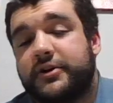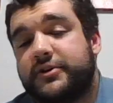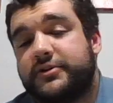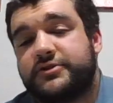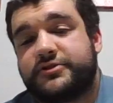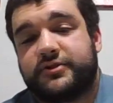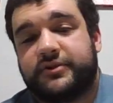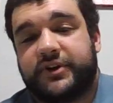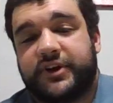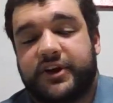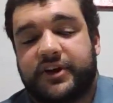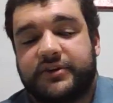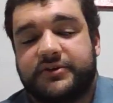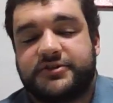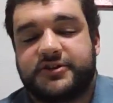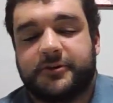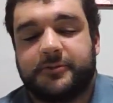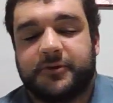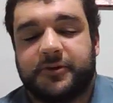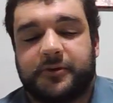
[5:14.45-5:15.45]
So again,
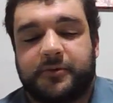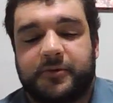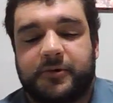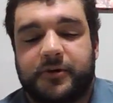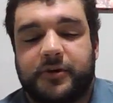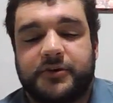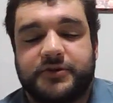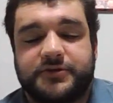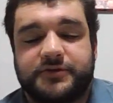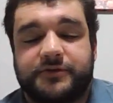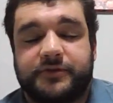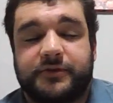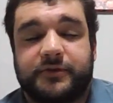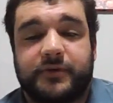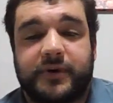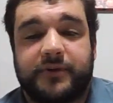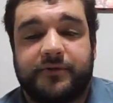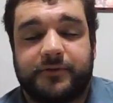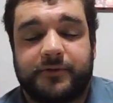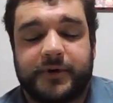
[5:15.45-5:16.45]
similar pros for the
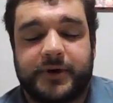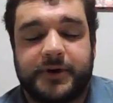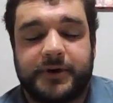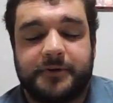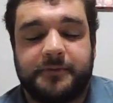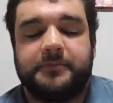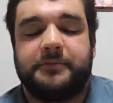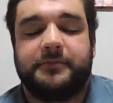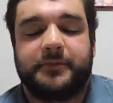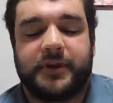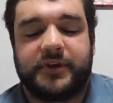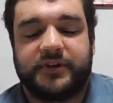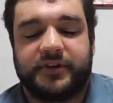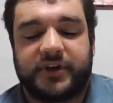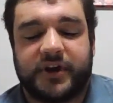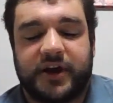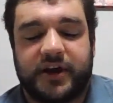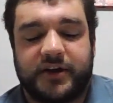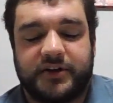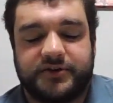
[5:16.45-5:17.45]
referendum, and the
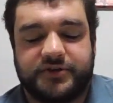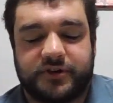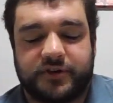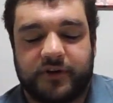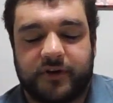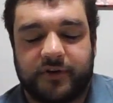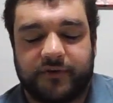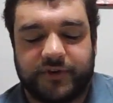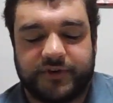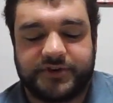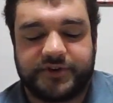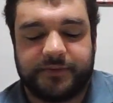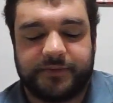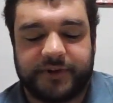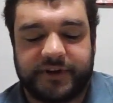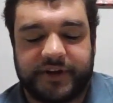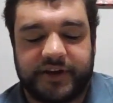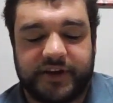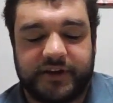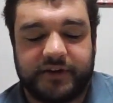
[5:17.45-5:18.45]
cons are
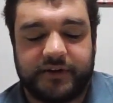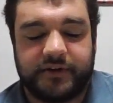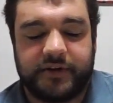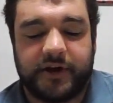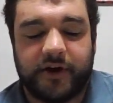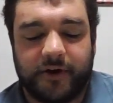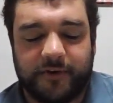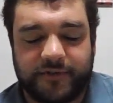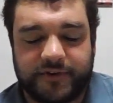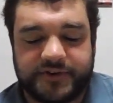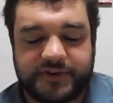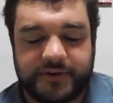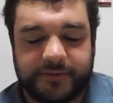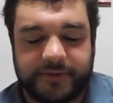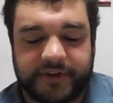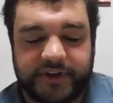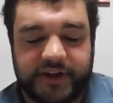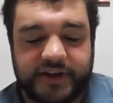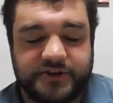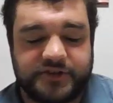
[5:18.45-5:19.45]

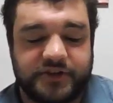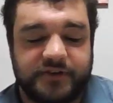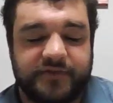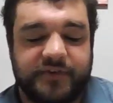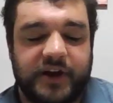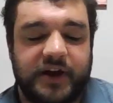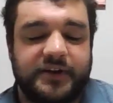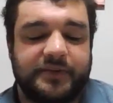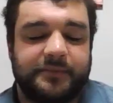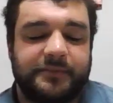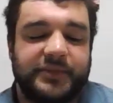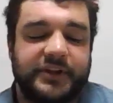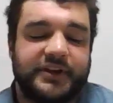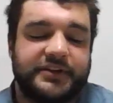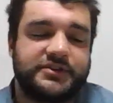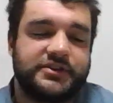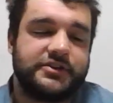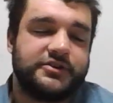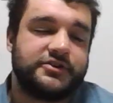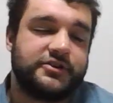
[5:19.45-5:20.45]
oversimplification of
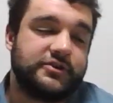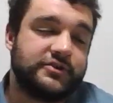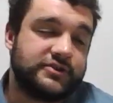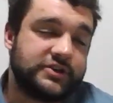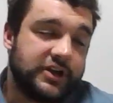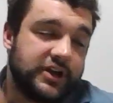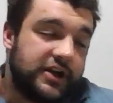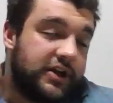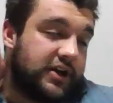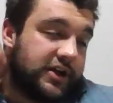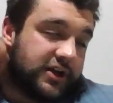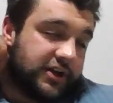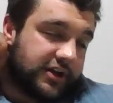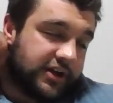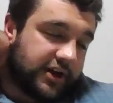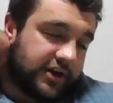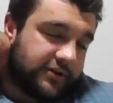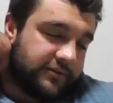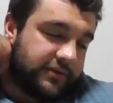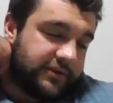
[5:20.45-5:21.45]
complex issues, and
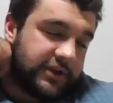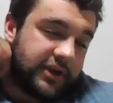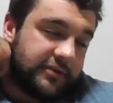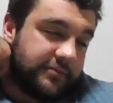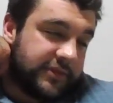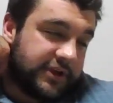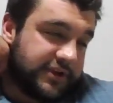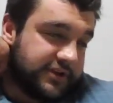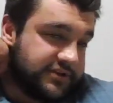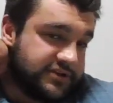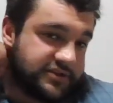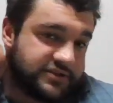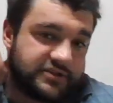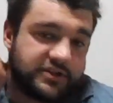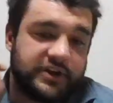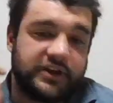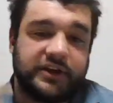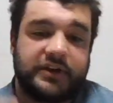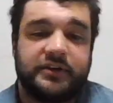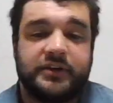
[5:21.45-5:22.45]
kind of what that means is
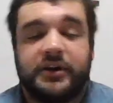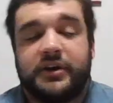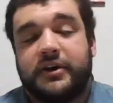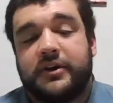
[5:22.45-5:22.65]
like